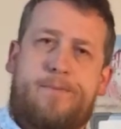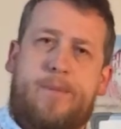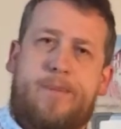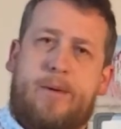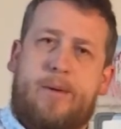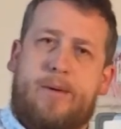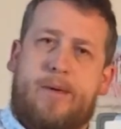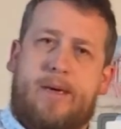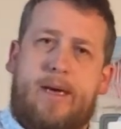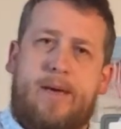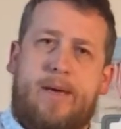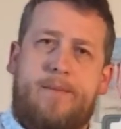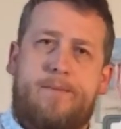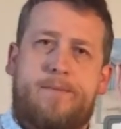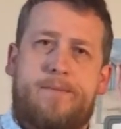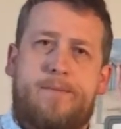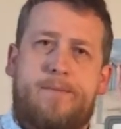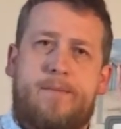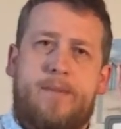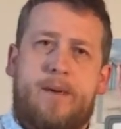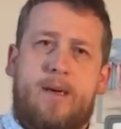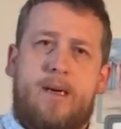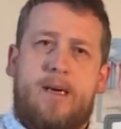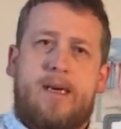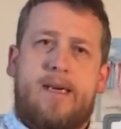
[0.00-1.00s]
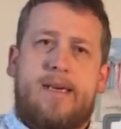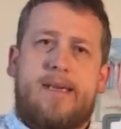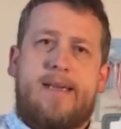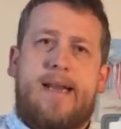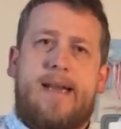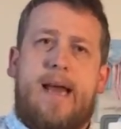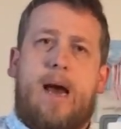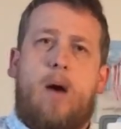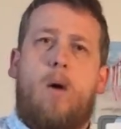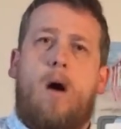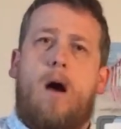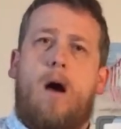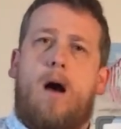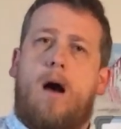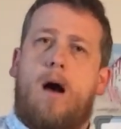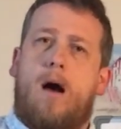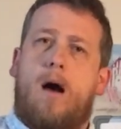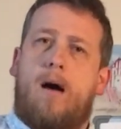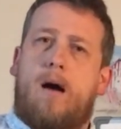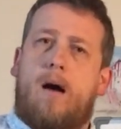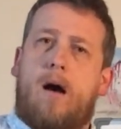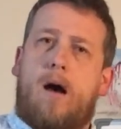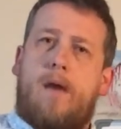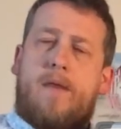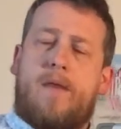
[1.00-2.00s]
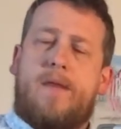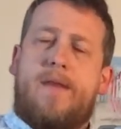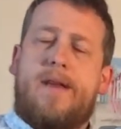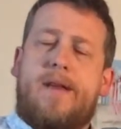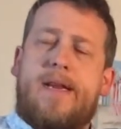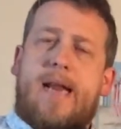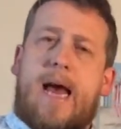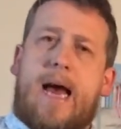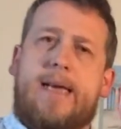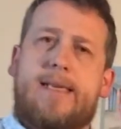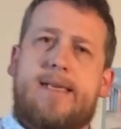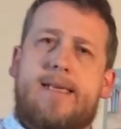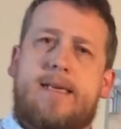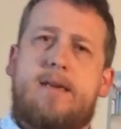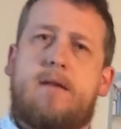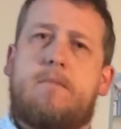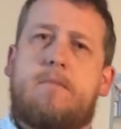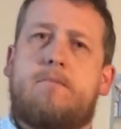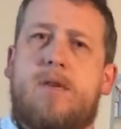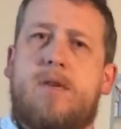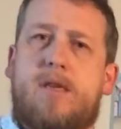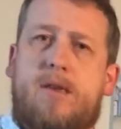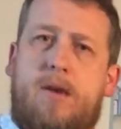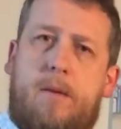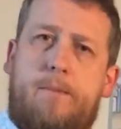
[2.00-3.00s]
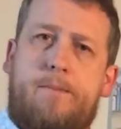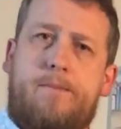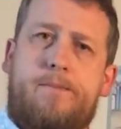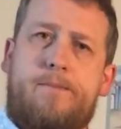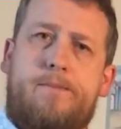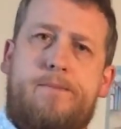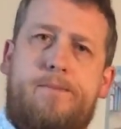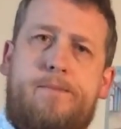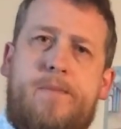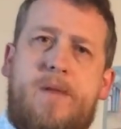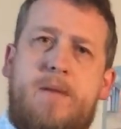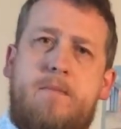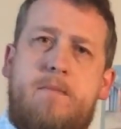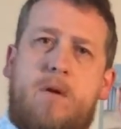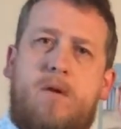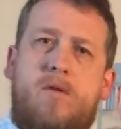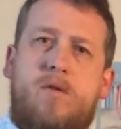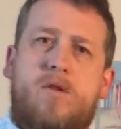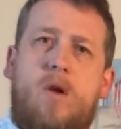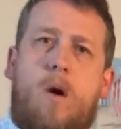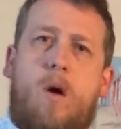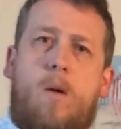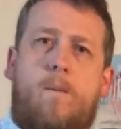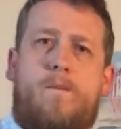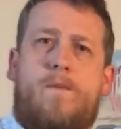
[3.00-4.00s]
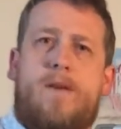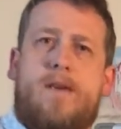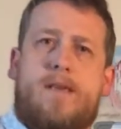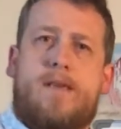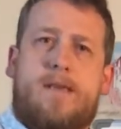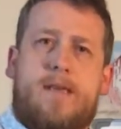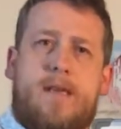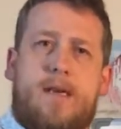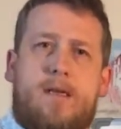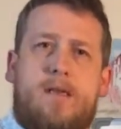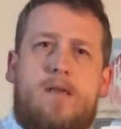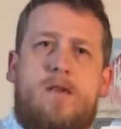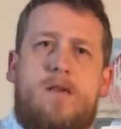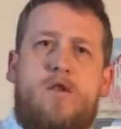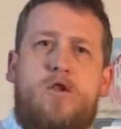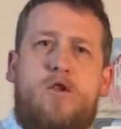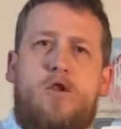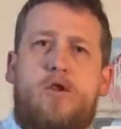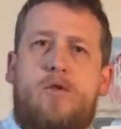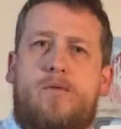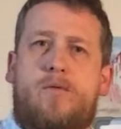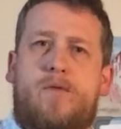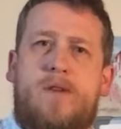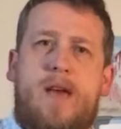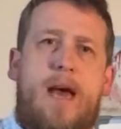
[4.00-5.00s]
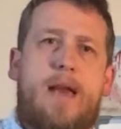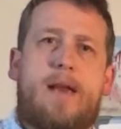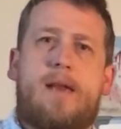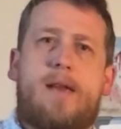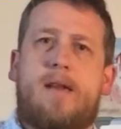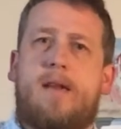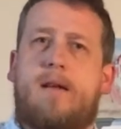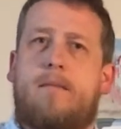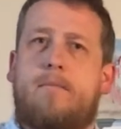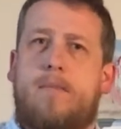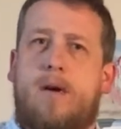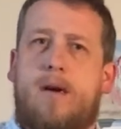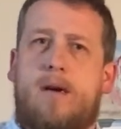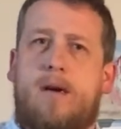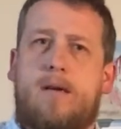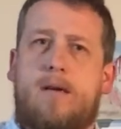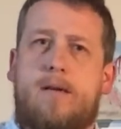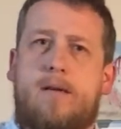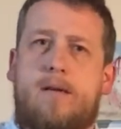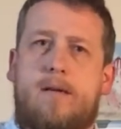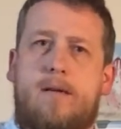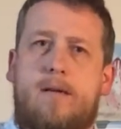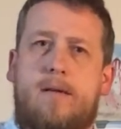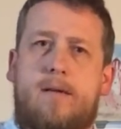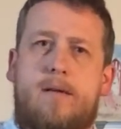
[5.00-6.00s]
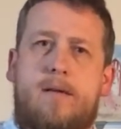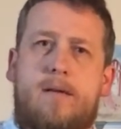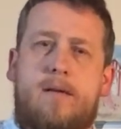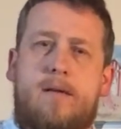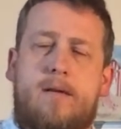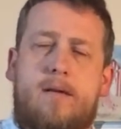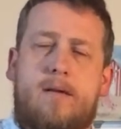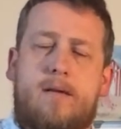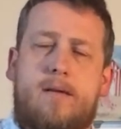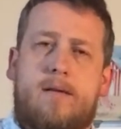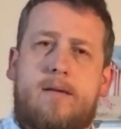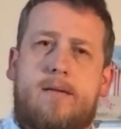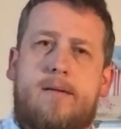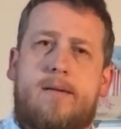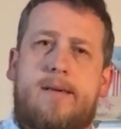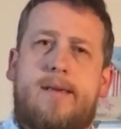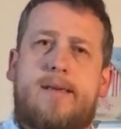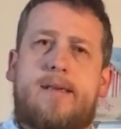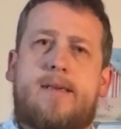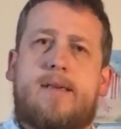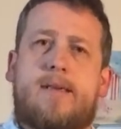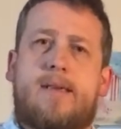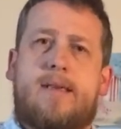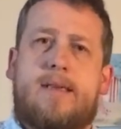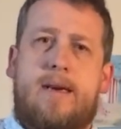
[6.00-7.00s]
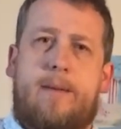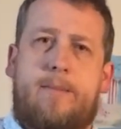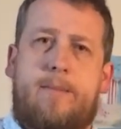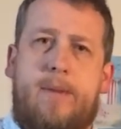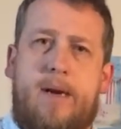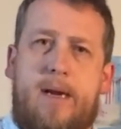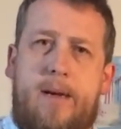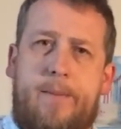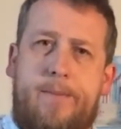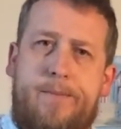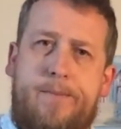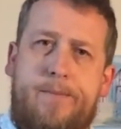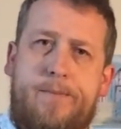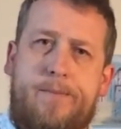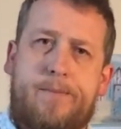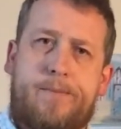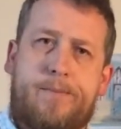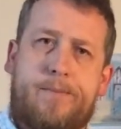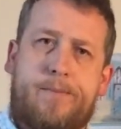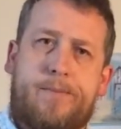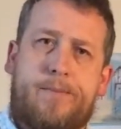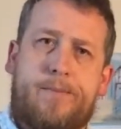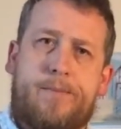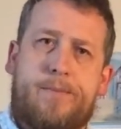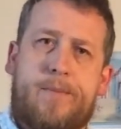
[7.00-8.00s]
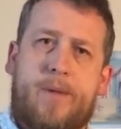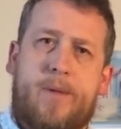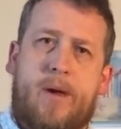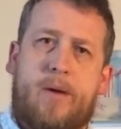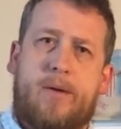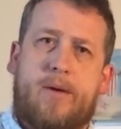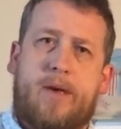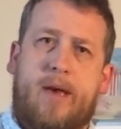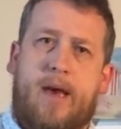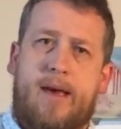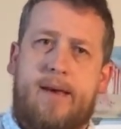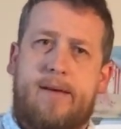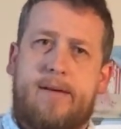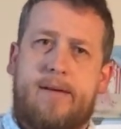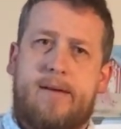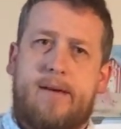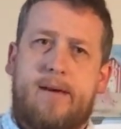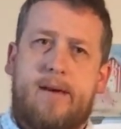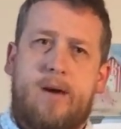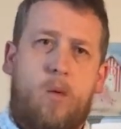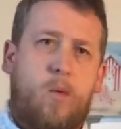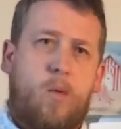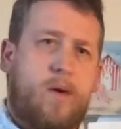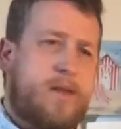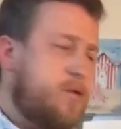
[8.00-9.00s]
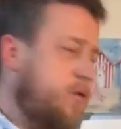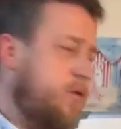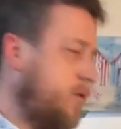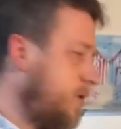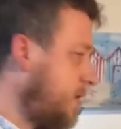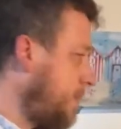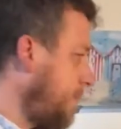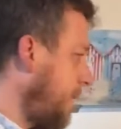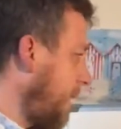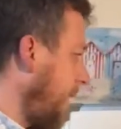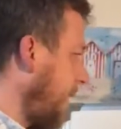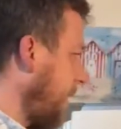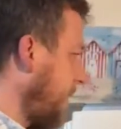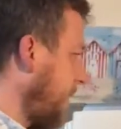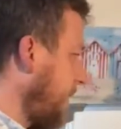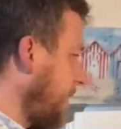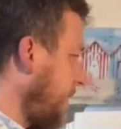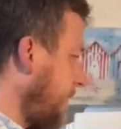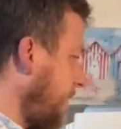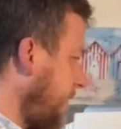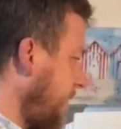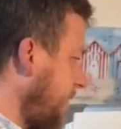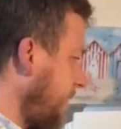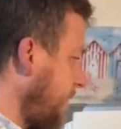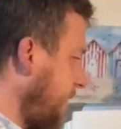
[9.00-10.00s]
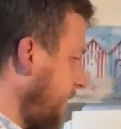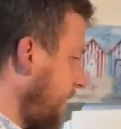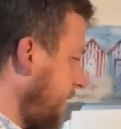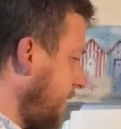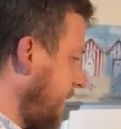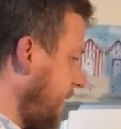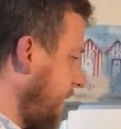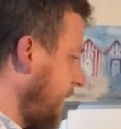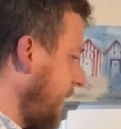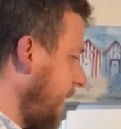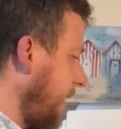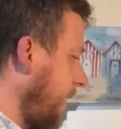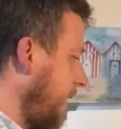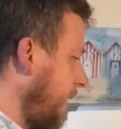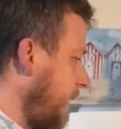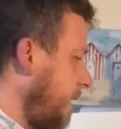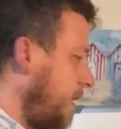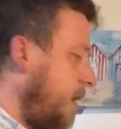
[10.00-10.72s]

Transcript: Okay. Now, other than adding numbers on, the most obvious thing to do to any number is to double it. Okay. We talked about our differences here.